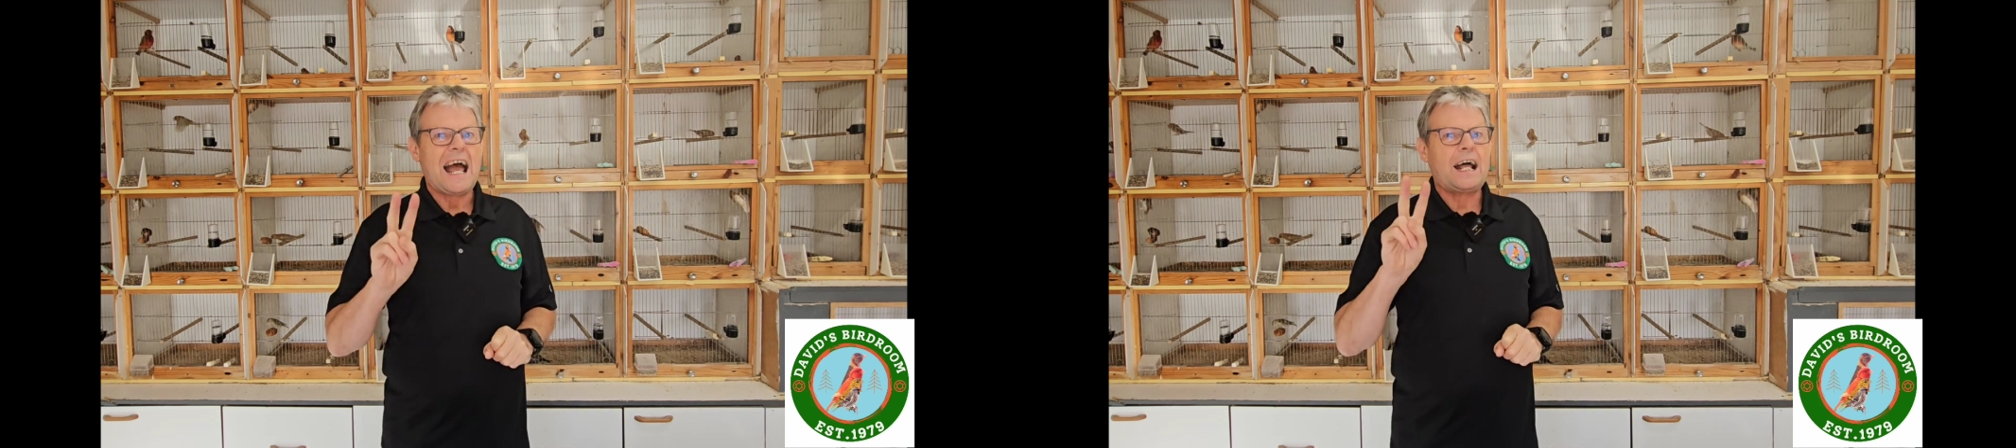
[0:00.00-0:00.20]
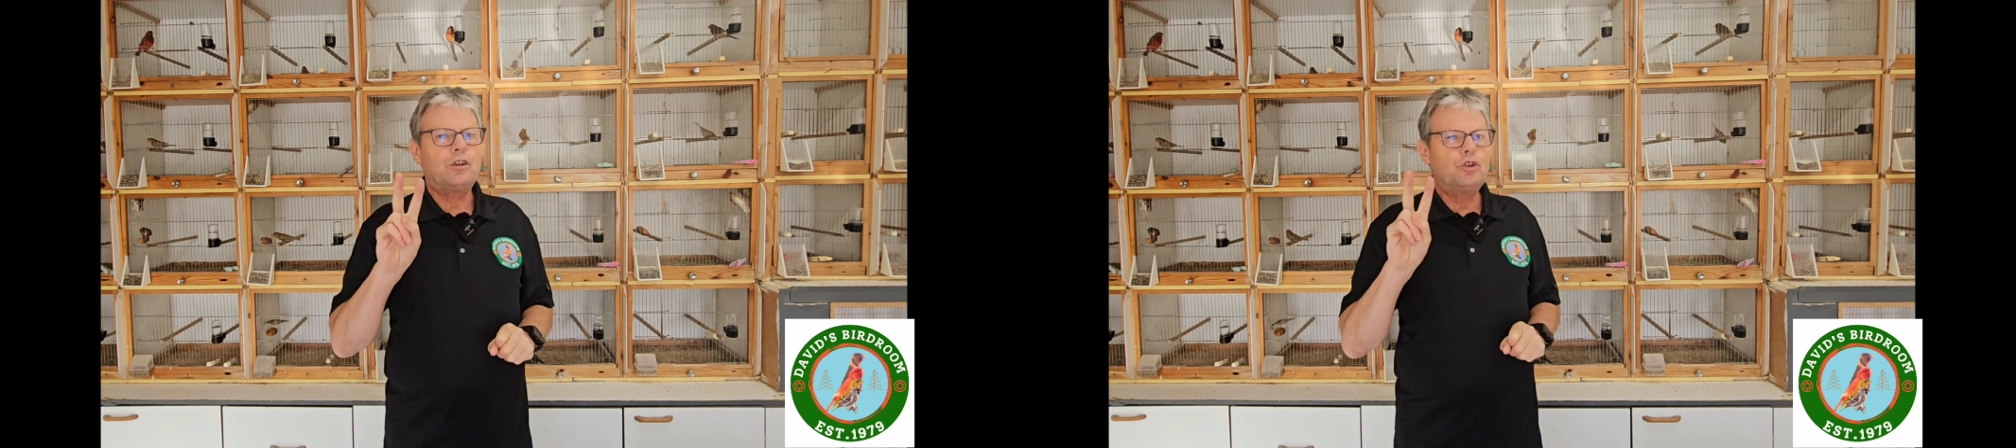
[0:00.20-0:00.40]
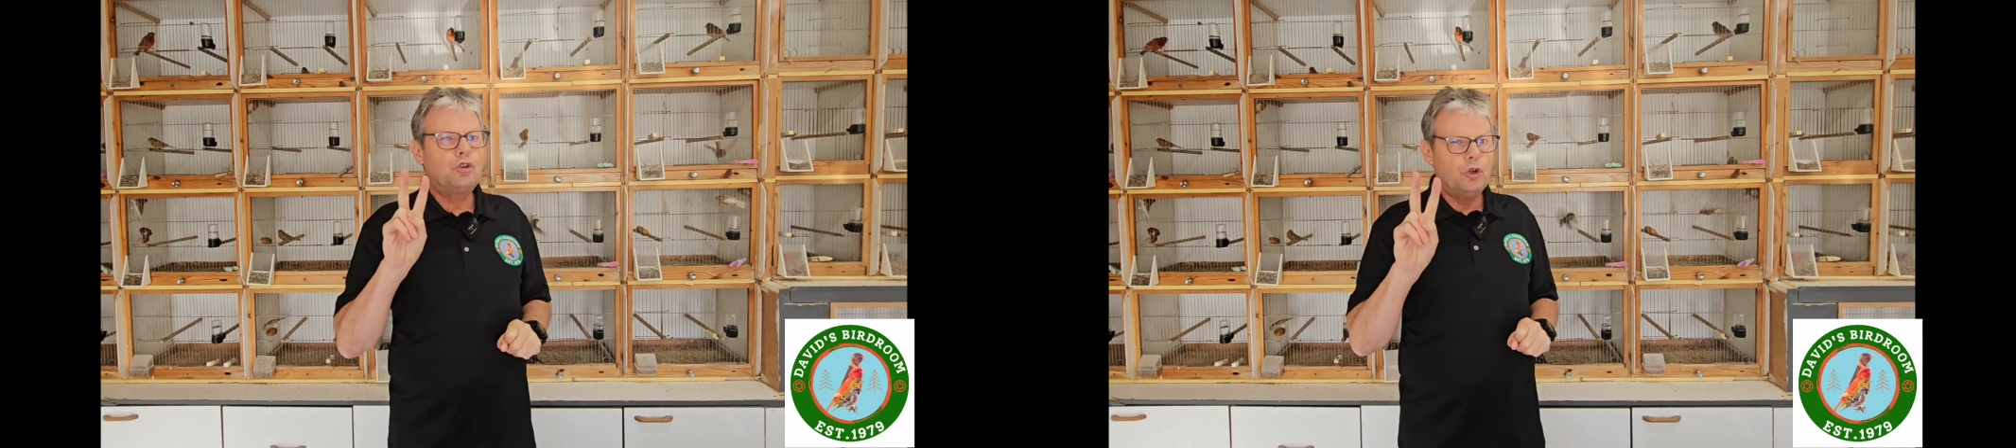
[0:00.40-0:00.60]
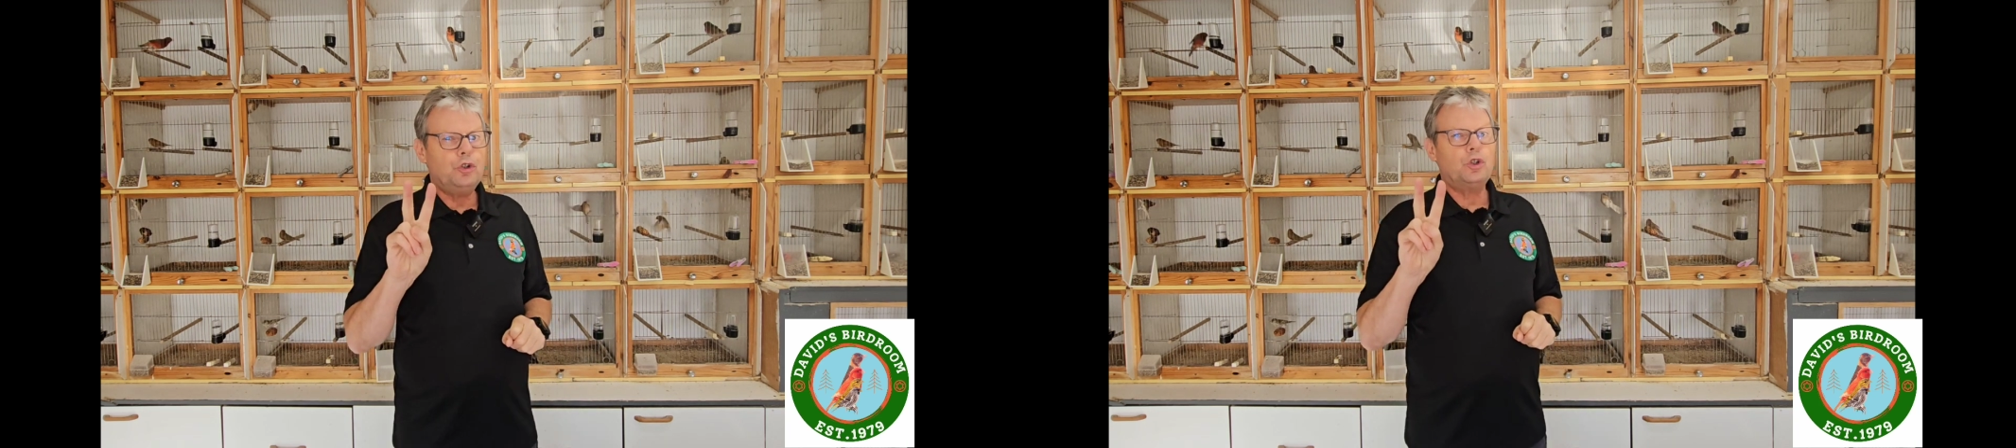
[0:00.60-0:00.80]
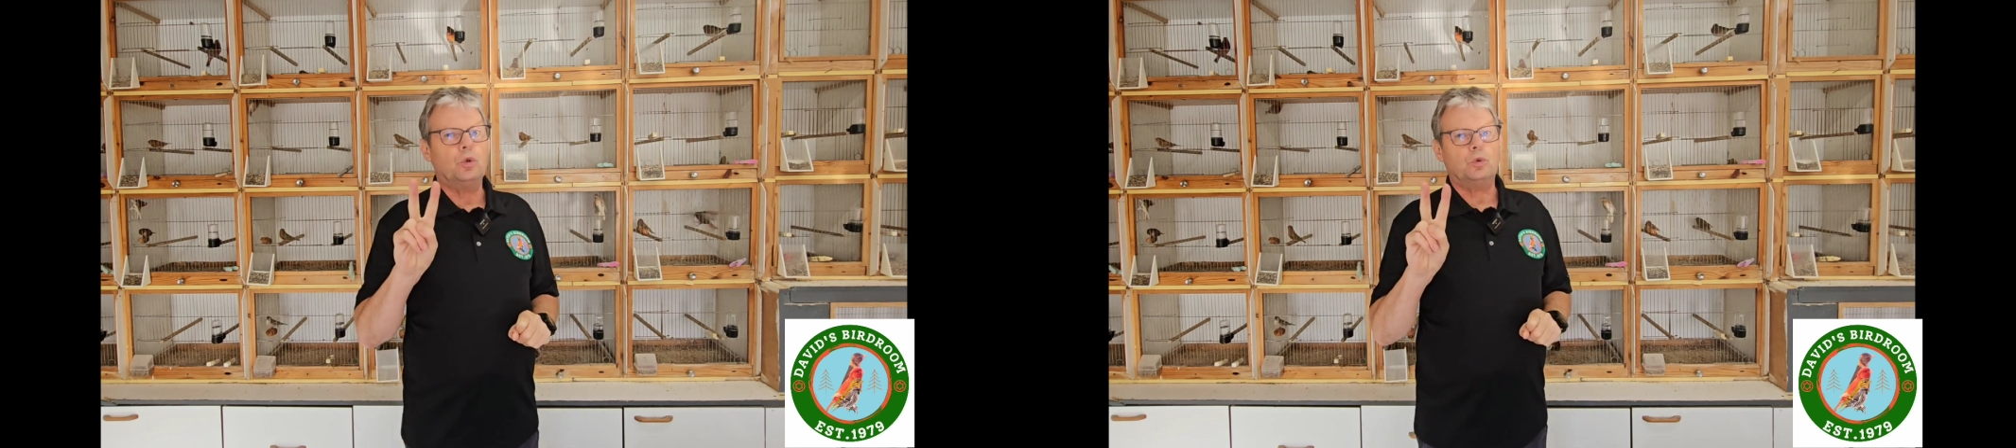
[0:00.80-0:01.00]
at 2
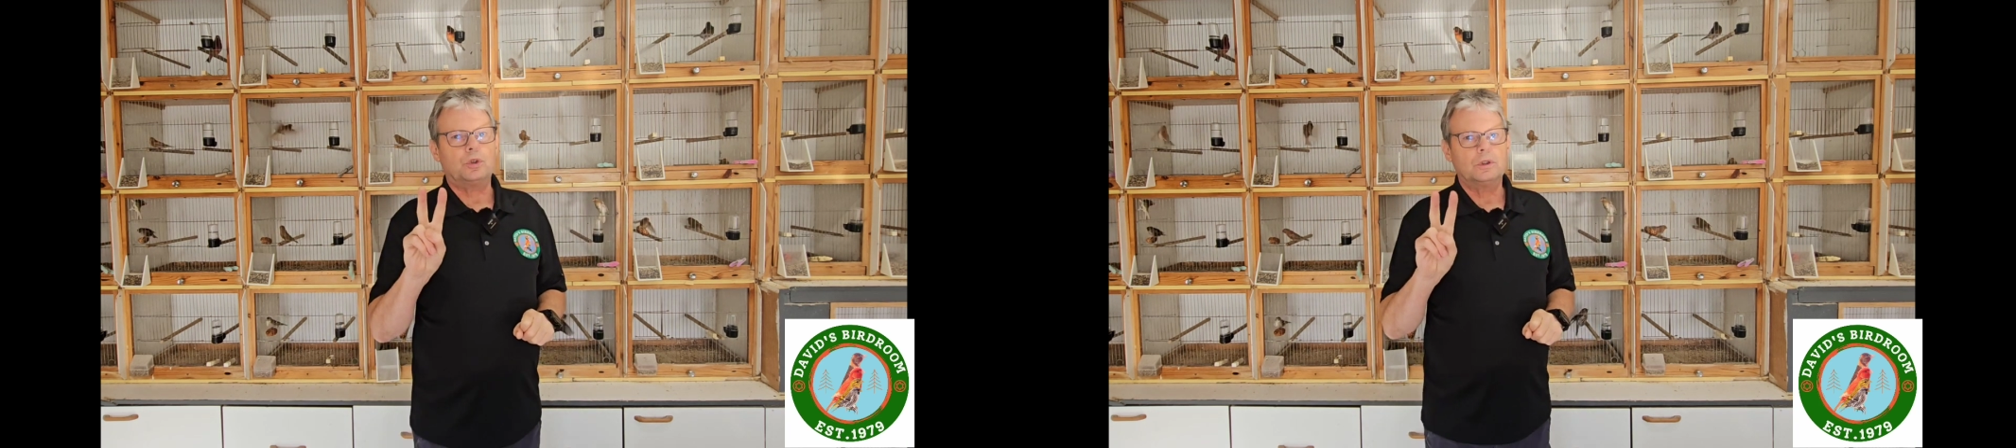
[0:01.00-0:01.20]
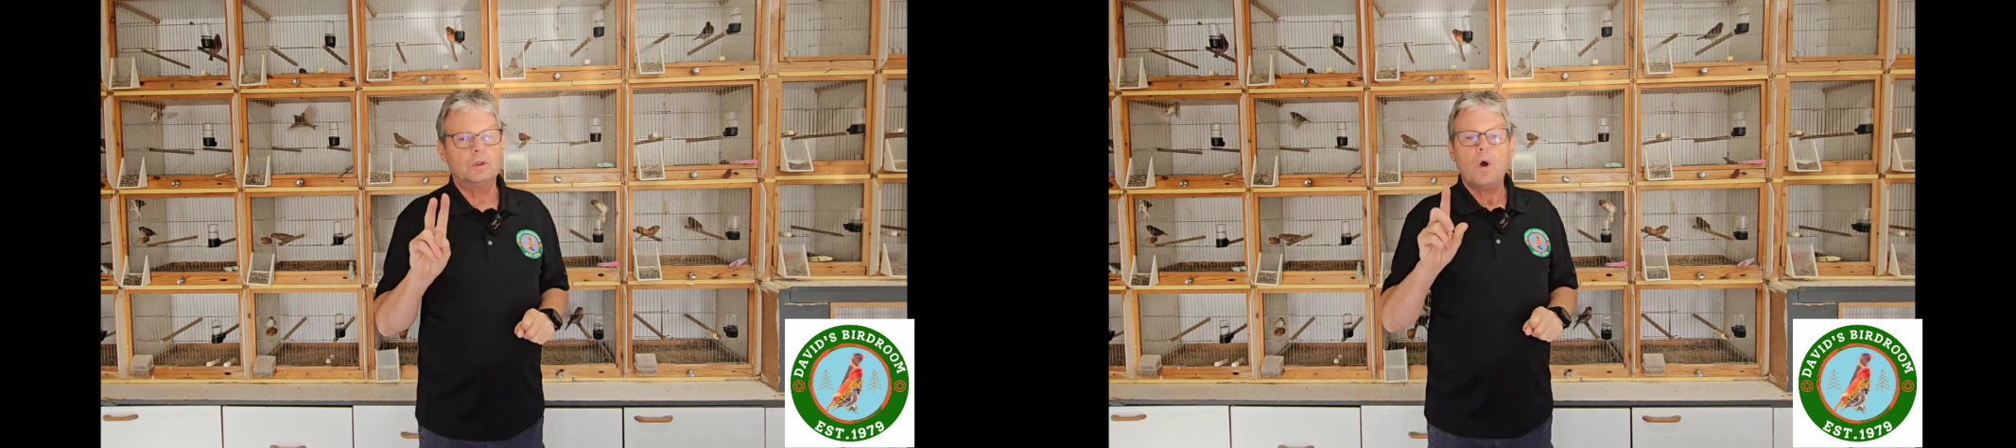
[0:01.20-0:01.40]
shows.